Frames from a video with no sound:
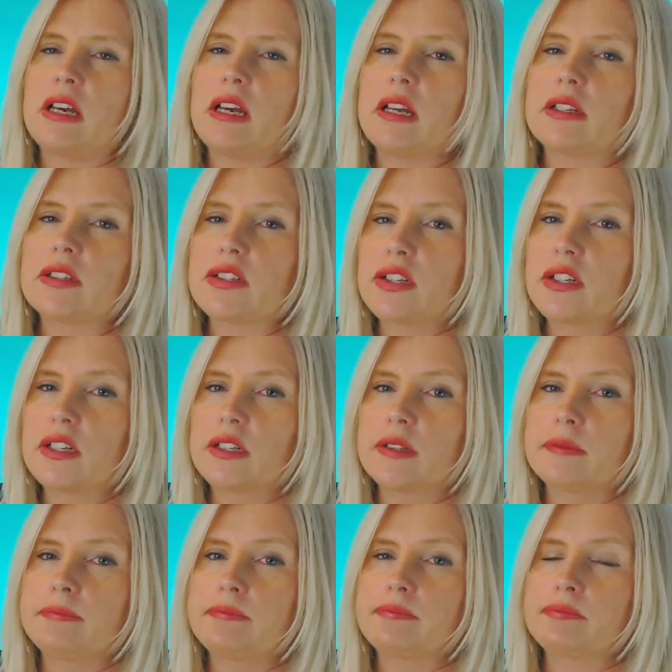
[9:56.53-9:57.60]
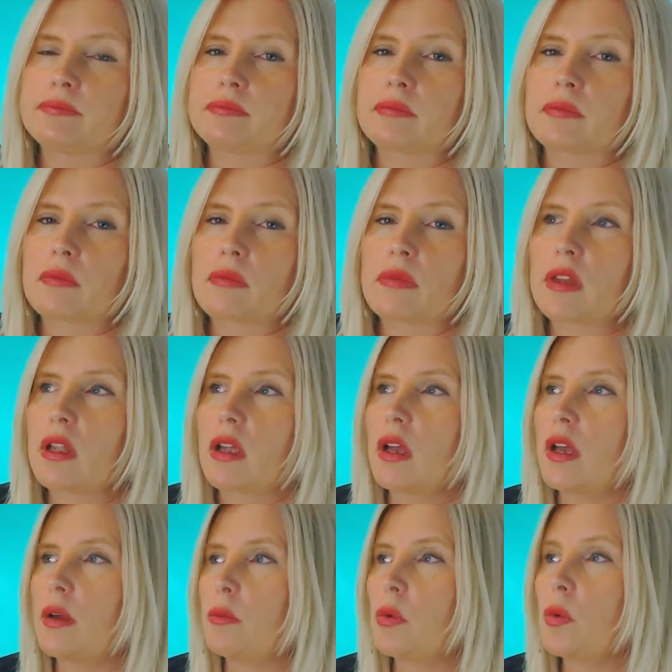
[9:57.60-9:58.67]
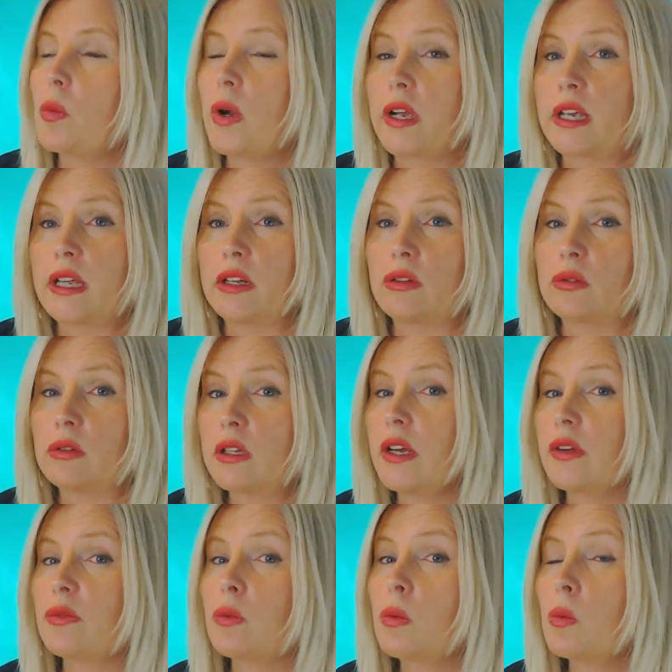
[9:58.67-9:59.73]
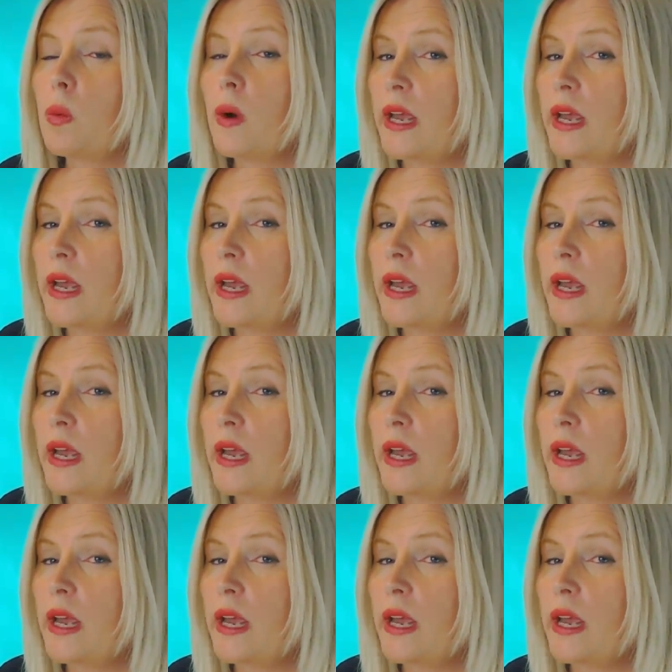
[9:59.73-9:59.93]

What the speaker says: that work in your life? Well,